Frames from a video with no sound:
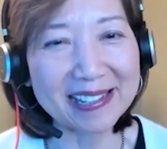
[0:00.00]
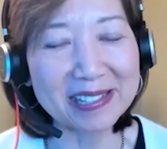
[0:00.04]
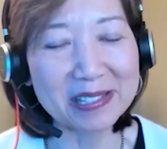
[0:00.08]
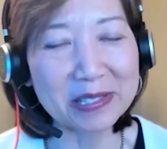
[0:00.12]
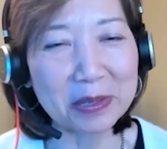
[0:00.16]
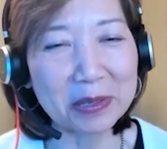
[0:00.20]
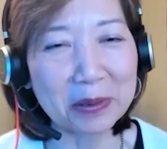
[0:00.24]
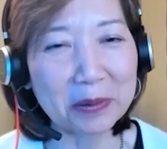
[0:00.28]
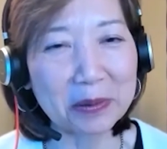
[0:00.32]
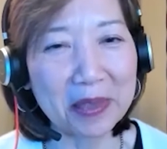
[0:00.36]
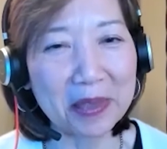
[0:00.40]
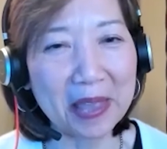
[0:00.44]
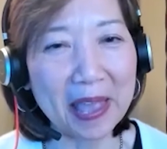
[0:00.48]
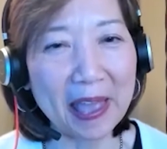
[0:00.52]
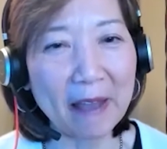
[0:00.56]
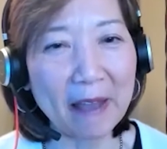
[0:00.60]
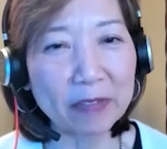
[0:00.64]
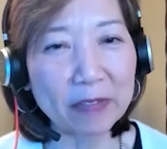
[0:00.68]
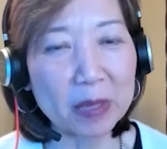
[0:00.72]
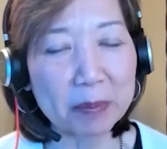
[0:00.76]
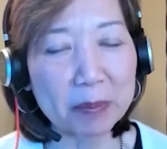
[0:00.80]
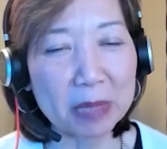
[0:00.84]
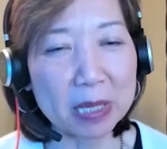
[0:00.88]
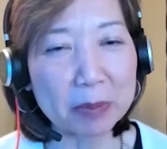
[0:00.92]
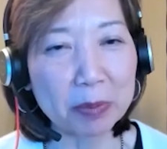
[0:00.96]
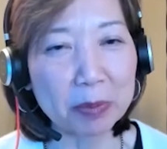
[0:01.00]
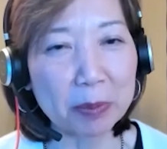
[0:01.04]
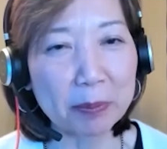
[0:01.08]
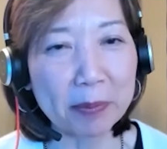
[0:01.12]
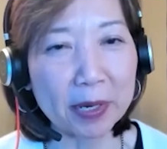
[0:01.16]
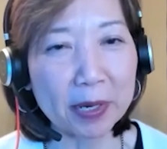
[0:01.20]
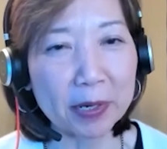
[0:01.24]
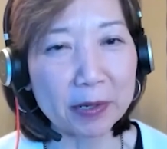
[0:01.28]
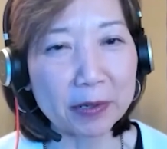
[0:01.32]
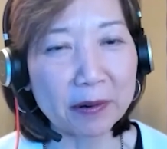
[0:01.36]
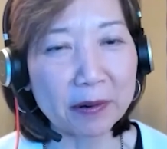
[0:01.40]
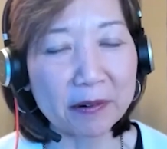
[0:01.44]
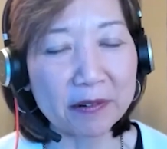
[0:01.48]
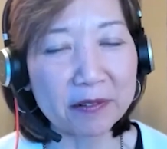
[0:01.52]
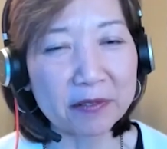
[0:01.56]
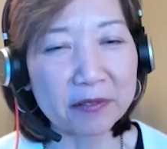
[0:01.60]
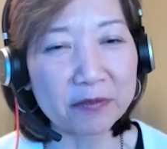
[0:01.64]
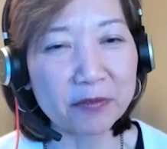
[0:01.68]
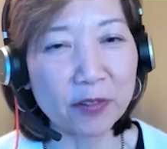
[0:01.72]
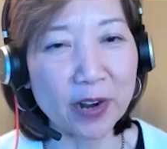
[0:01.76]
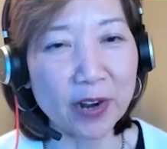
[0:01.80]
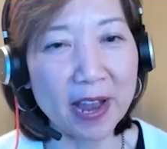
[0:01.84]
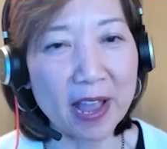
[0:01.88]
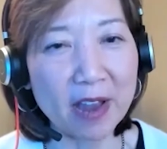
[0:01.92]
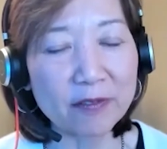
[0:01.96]
So you have to be prepared
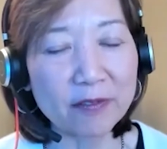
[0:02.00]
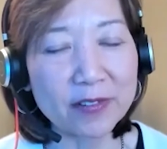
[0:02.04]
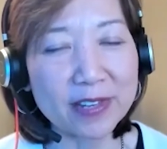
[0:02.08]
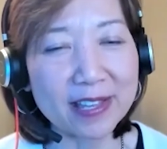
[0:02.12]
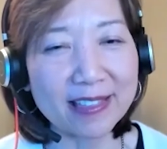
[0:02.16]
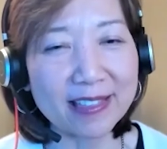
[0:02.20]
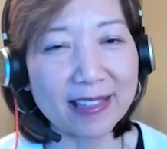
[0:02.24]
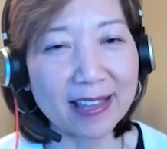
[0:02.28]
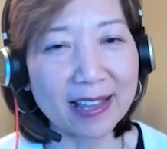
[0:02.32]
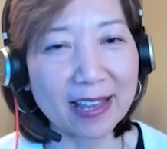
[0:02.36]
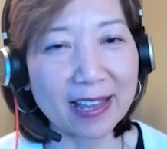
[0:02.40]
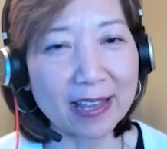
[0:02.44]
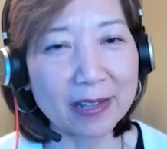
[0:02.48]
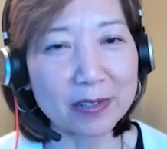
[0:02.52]
for everything.